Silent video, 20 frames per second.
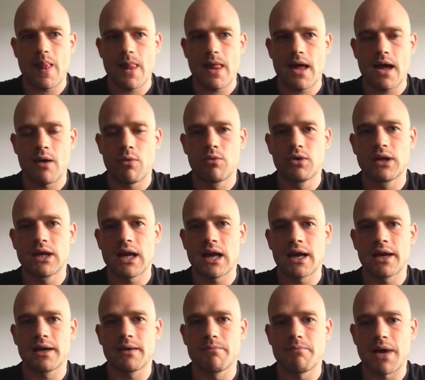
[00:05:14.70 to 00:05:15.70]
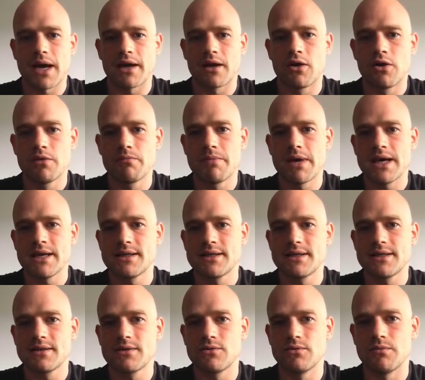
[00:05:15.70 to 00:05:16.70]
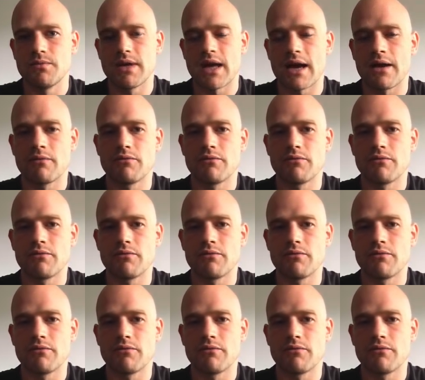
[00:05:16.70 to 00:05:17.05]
I would like my code base to be...